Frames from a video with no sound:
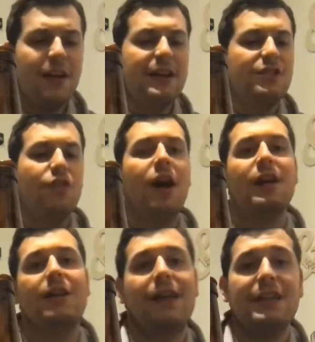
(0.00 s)
it's
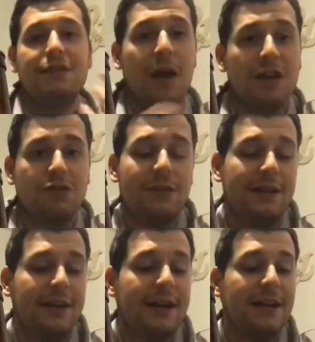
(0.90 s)
along the lines of Boss
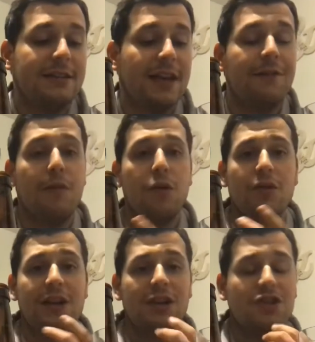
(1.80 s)
Tweed, like I said, from
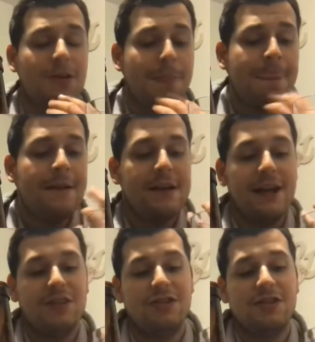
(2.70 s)
Old Nation.
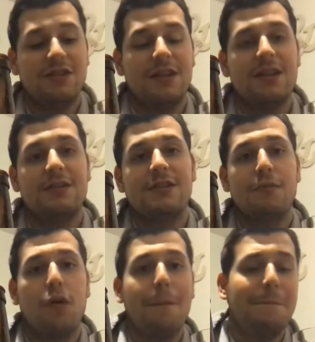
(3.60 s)
It's just this is
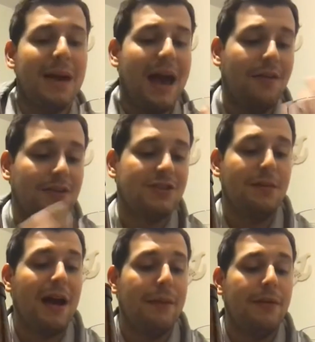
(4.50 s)
more balanced
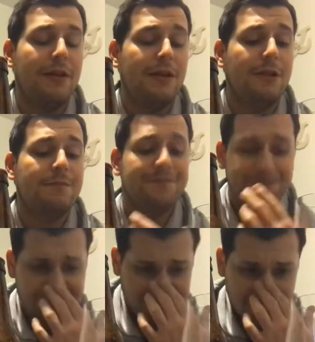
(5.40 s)
in my opinion.
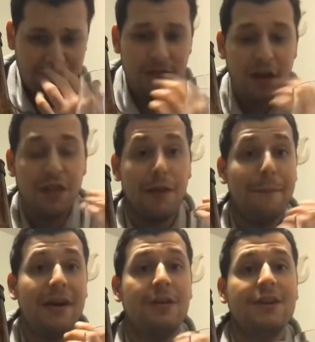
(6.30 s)
The
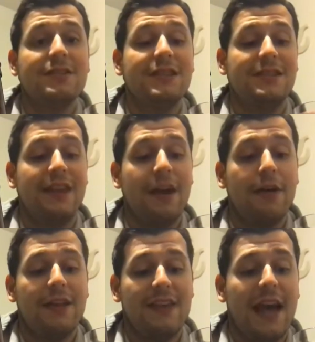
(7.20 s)
bitterness is there
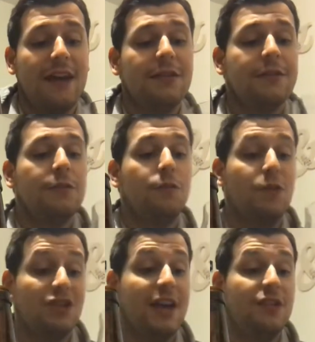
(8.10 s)
at the end,
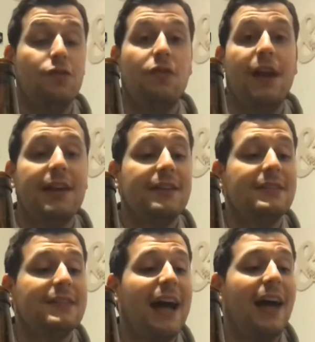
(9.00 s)
which I do like.
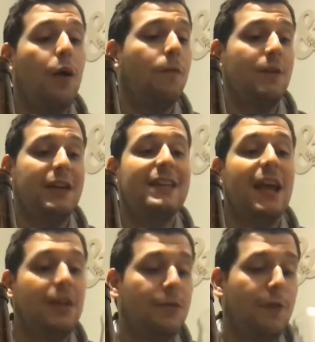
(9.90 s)
It's not overly
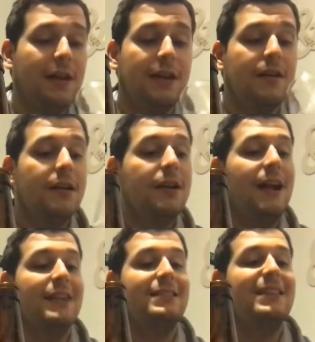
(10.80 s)
attenuated.
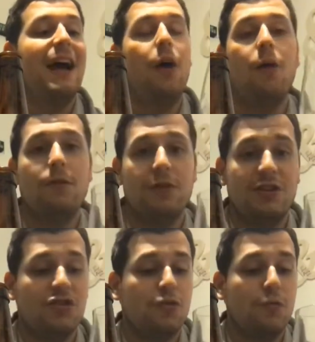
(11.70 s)
It's not
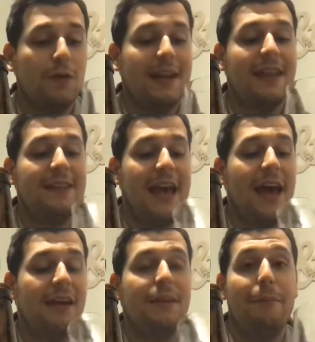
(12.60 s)
overly sweet at the
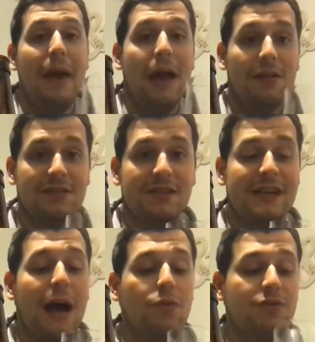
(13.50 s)
end. It balances
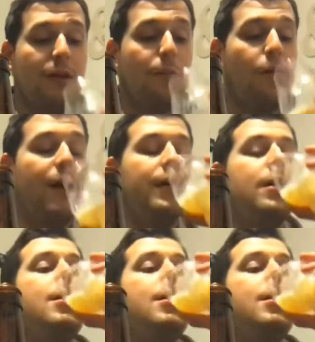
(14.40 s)
out somewhat.